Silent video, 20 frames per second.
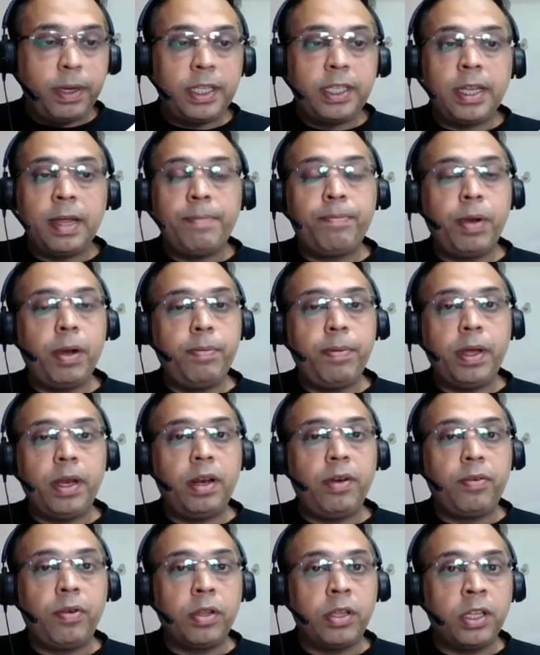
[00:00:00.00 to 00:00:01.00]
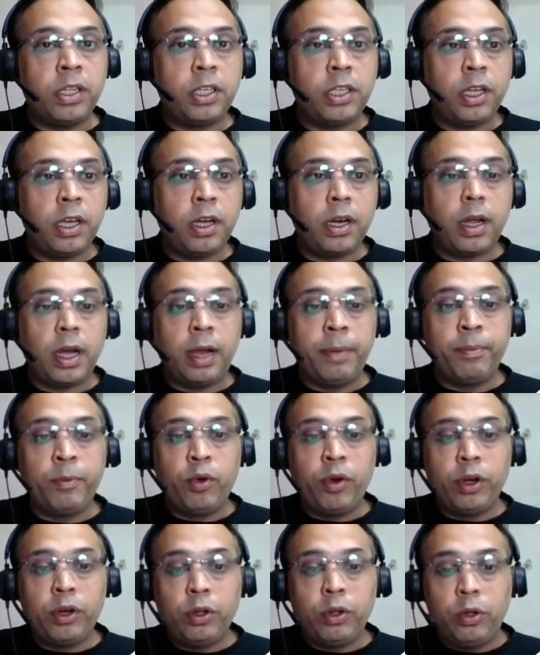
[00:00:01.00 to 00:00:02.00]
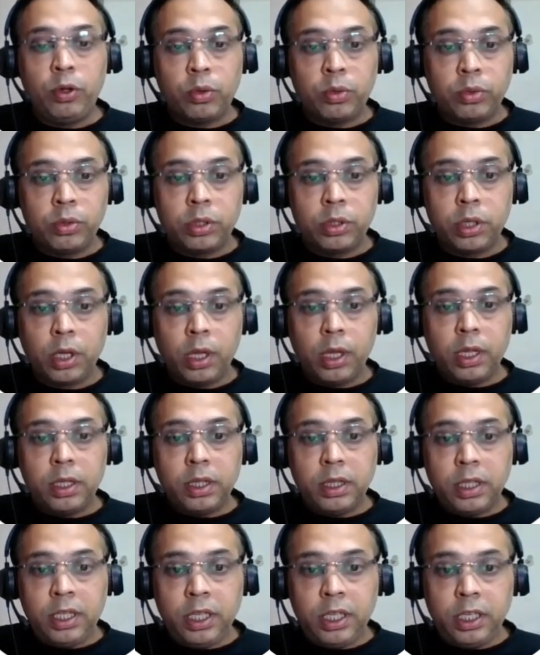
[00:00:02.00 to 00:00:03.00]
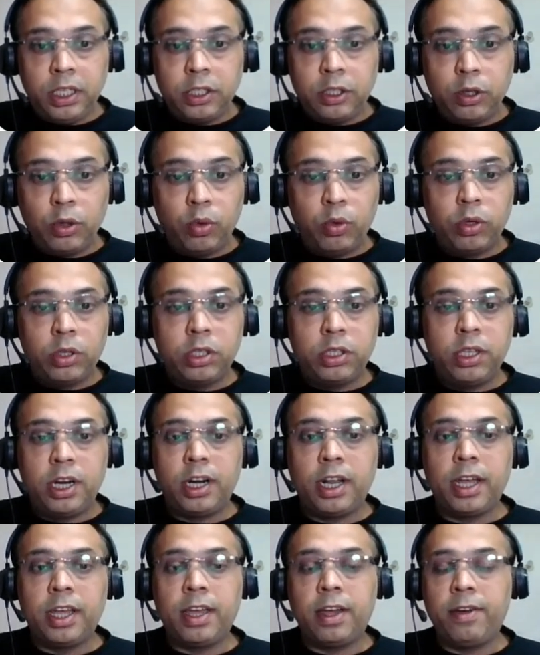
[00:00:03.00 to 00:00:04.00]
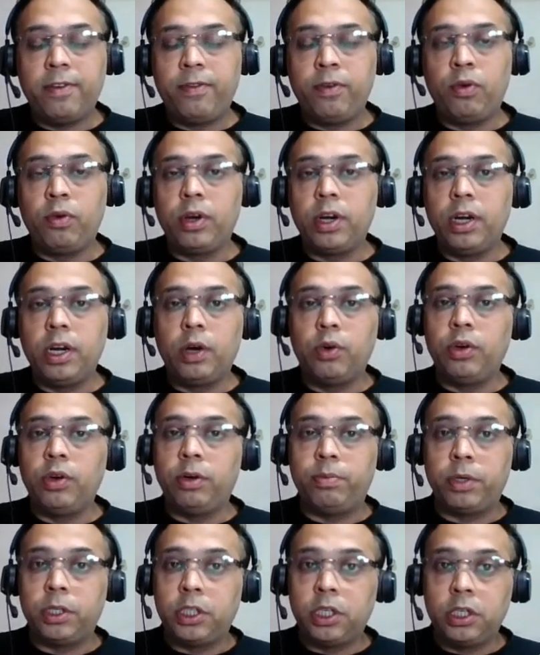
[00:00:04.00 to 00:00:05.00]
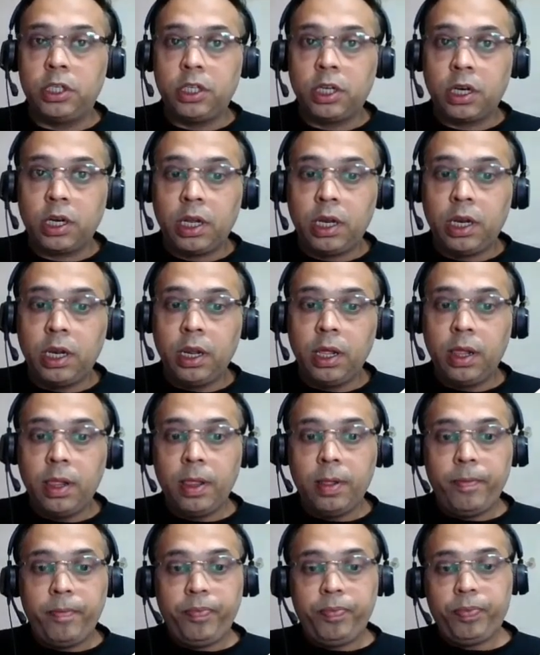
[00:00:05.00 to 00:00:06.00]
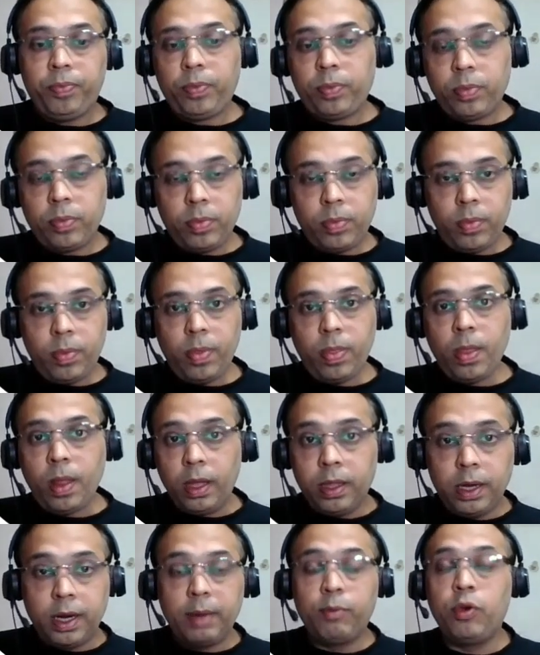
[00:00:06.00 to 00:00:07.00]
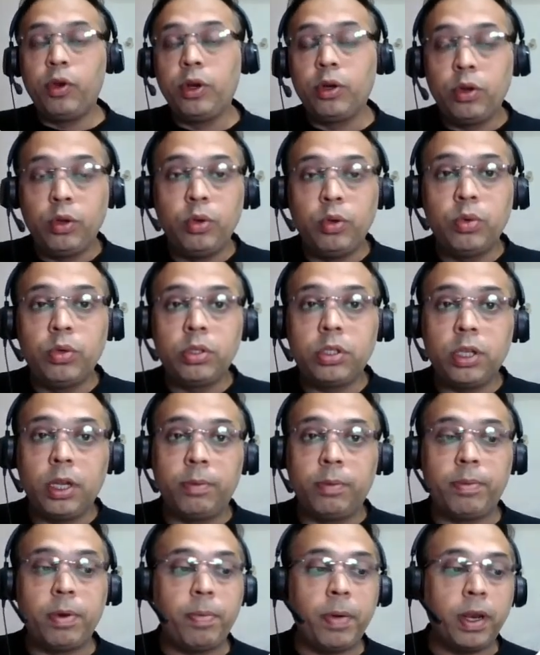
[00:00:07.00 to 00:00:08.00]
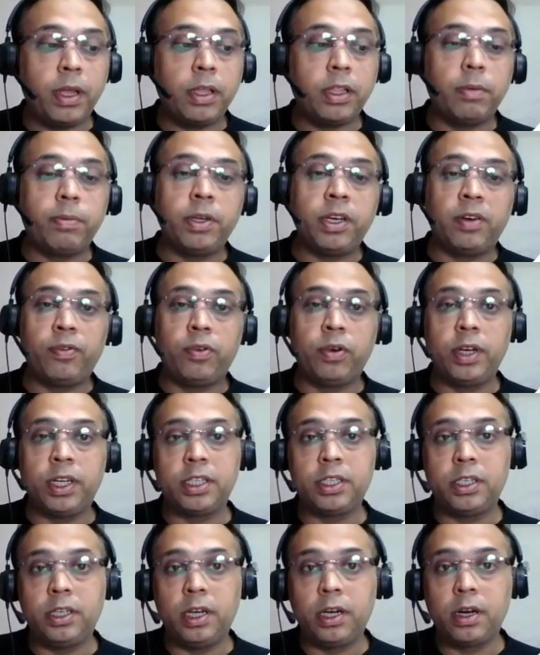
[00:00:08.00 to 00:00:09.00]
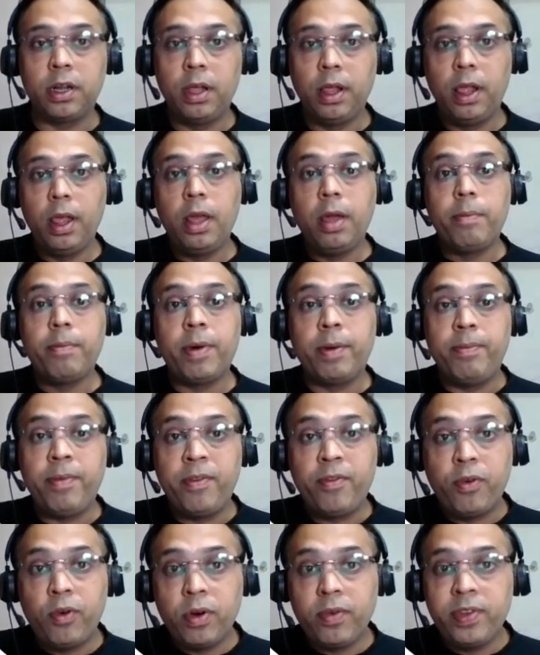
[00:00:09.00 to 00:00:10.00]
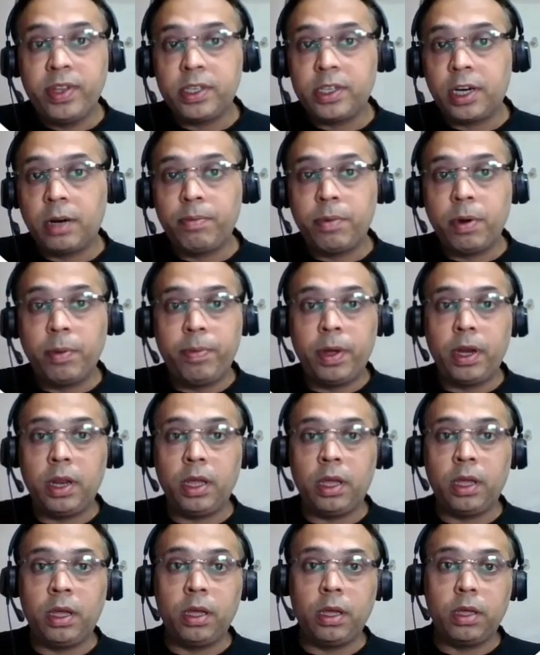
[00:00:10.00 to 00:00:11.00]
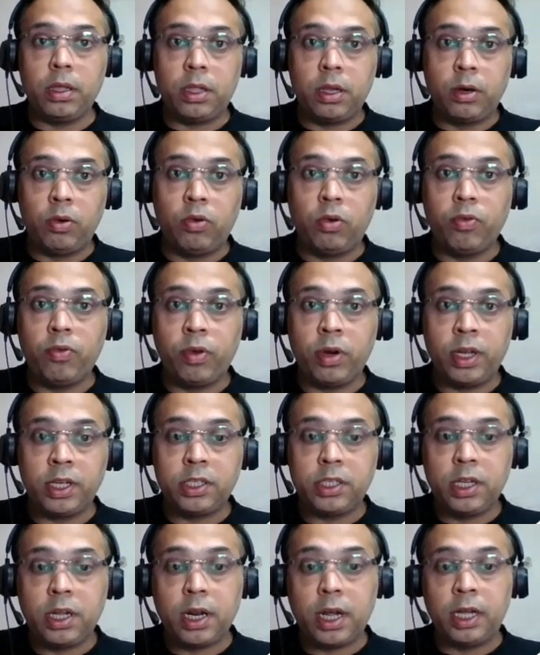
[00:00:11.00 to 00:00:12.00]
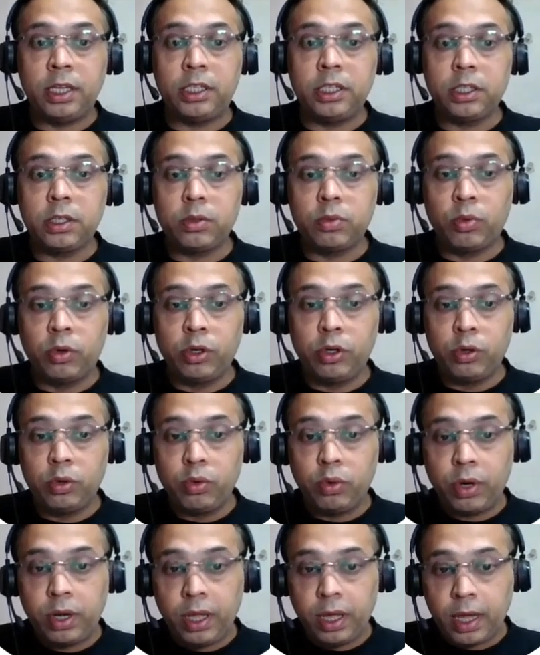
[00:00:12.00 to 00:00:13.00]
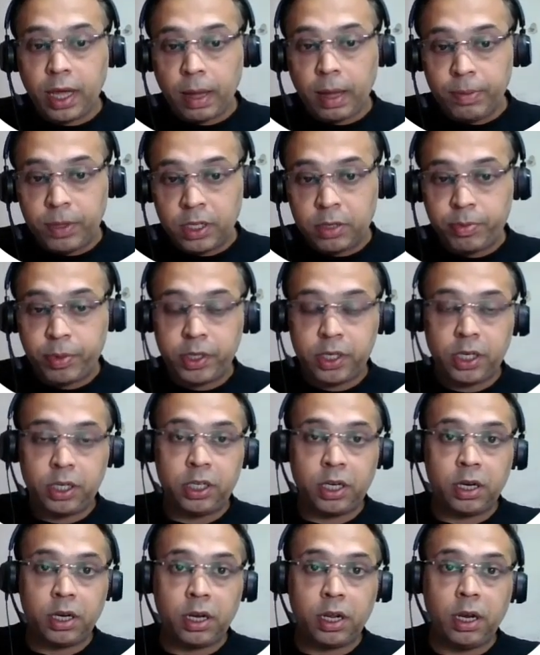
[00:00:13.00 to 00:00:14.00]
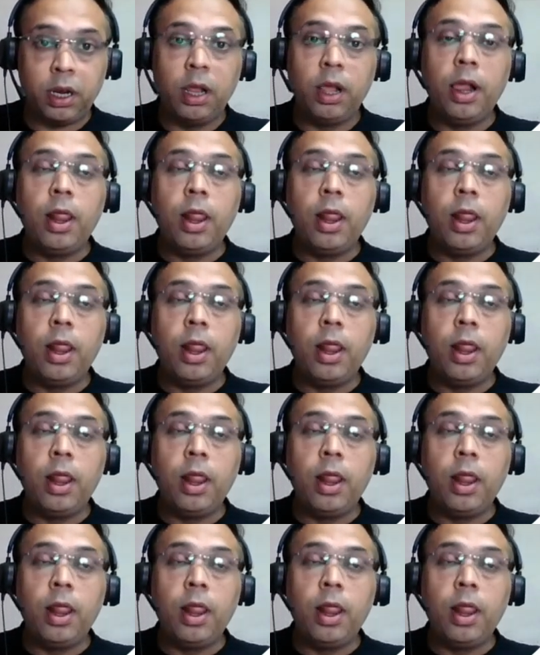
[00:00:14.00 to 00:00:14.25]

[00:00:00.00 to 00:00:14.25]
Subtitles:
sample P&L for this year. I'm going to use these notes that I have noted down in budget journal that I'm going to use in preparing the budget for next year. But before we start preparing the notes for next year, I just want you to recap this budget journal,